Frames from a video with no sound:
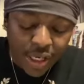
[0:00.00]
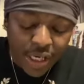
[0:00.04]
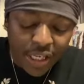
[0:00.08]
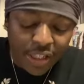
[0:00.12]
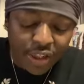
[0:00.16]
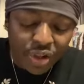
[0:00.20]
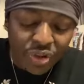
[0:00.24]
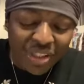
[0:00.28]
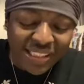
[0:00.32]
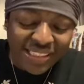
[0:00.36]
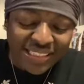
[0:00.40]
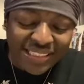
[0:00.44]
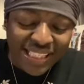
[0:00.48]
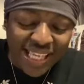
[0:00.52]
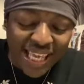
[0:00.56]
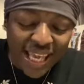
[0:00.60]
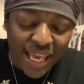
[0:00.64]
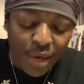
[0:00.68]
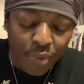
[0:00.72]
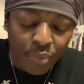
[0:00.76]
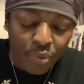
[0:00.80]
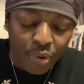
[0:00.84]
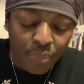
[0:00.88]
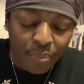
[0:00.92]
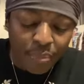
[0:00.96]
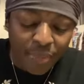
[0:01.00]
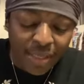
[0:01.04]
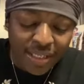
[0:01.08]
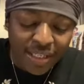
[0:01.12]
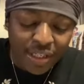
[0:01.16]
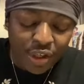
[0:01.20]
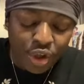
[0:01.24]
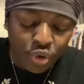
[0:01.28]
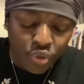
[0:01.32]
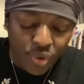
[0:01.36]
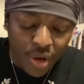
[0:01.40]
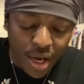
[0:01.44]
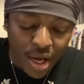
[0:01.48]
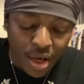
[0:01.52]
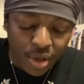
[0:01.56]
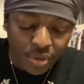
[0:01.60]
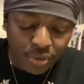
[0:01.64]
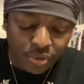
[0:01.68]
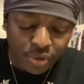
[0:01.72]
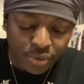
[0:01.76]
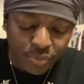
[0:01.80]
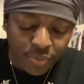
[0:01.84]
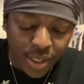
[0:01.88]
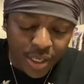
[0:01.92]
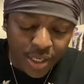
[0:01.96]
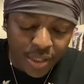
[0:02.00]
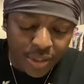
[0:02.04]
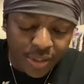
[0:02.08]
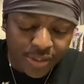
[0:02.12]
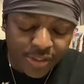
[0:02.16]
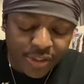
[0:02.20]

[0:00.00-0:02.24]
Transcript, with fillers: and on his head were many crowns, right?